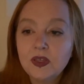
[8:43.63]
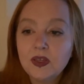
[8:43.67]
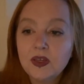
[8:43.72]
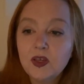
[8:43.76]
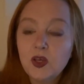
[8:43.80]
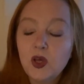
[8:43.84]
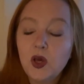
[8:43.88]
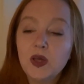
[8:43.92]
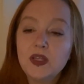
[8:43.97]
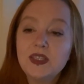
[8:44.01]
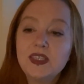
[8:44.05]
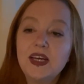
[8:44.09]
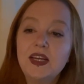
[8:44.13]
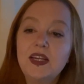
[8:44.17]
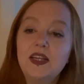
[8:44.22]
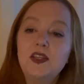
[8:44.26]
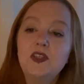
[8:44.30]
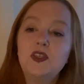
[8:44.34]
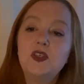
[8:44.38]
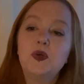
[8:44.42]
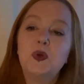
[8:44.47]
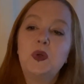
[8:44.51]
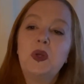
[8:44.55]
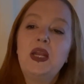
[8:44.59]
Going down
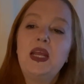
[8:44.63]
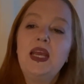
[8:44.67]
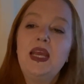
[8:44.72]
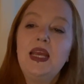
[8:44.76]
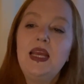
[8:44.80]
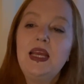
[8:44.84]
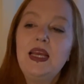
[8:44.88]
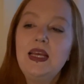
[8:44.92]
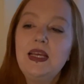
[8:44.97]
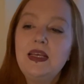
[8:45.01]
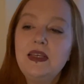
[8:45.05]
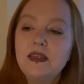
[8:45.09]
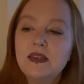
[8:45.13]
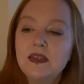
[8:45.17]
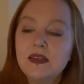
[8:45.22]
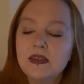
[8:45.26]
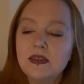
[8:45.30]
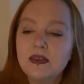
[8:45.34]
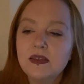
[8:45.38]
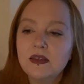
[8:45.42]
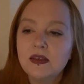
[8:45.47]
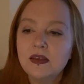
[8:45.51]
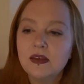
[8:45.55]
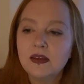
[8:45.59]
into your
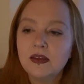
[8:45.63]
knees,